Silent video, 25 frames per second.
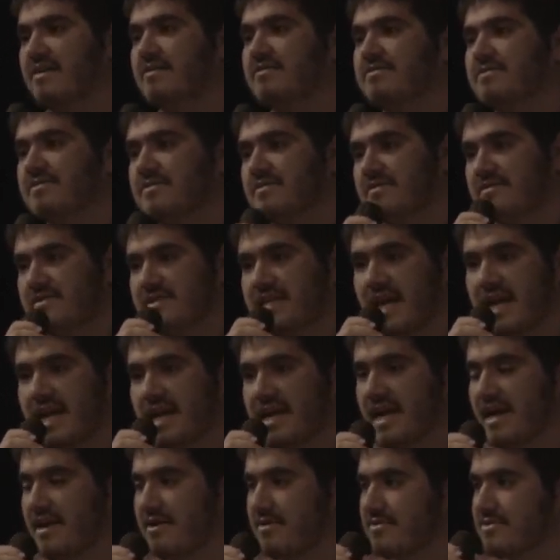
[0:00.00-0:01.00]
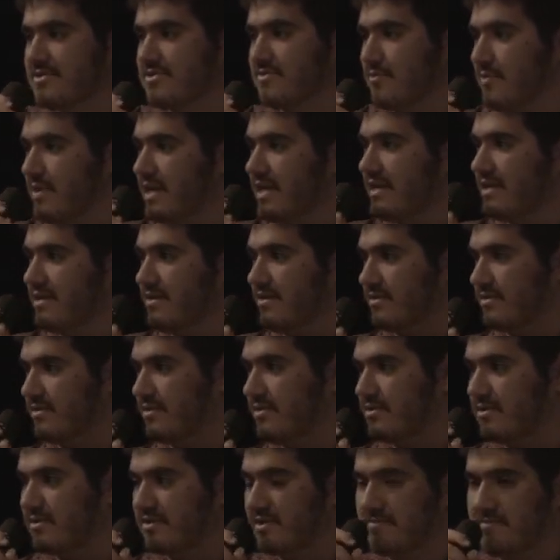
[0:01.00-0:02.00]
or 10 hours a week in your
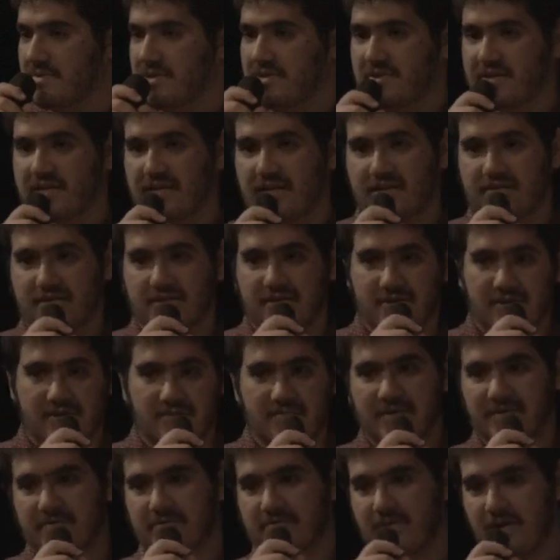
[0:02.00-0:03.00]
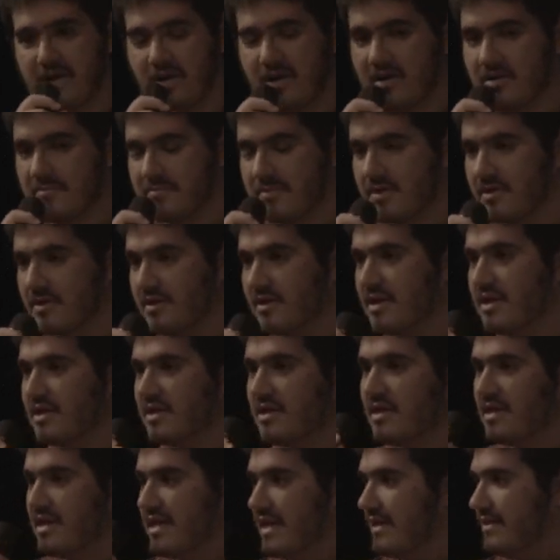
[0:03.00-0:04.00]
local community on the urban farm or
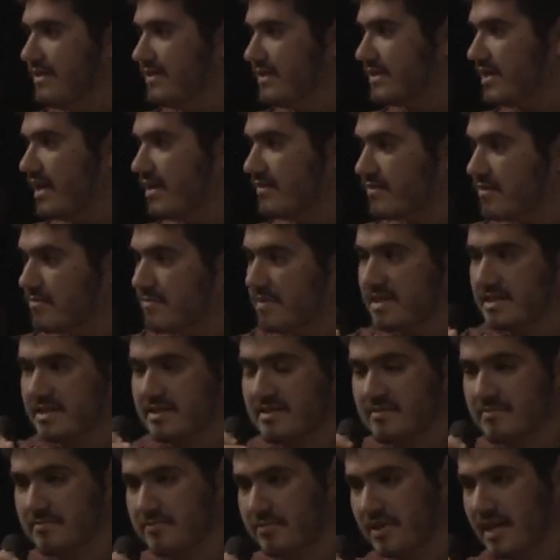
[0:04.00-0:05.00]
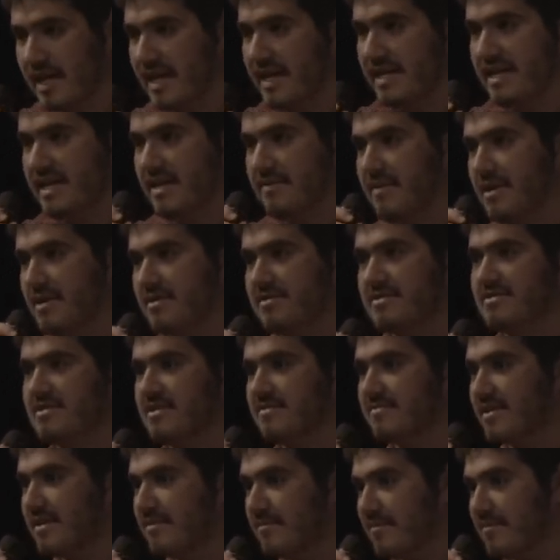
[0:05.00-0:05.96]
in government complaining about something.